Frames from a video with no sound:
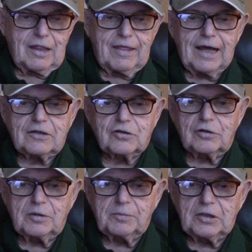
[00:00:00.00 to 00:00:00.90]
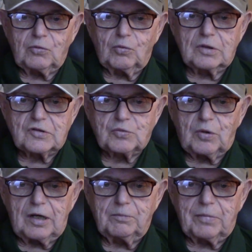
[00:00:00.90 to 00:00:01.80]
That tournament was
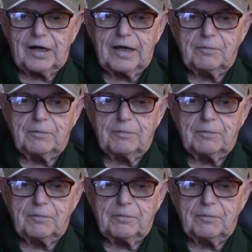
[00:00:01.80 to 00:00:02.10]
won by